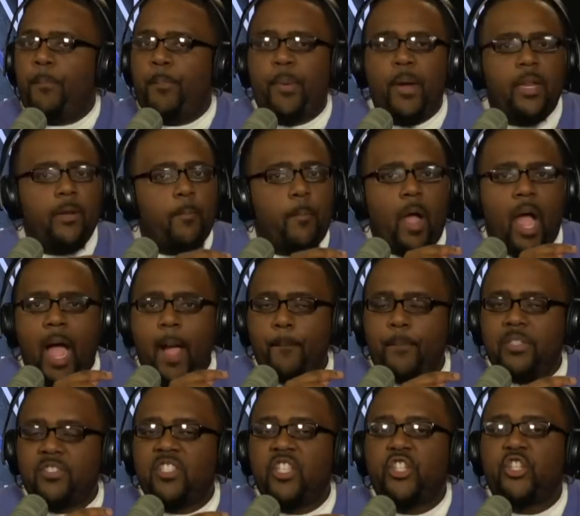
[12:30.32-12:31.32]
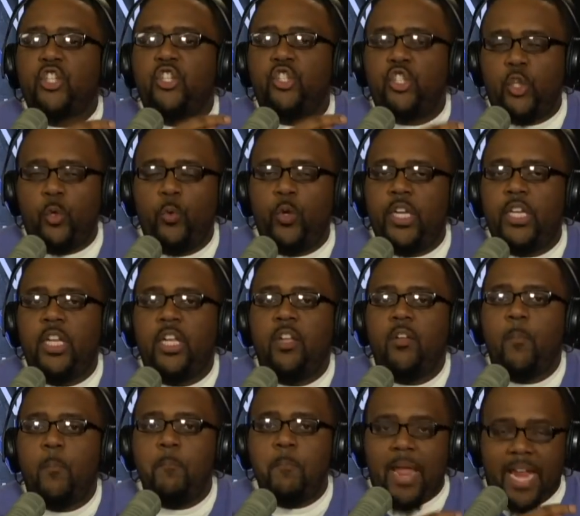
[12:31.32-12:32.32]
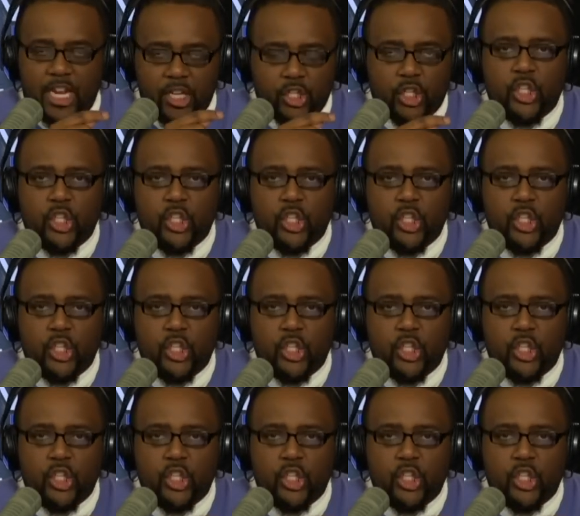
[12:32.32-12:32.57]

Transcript: but opposition to it made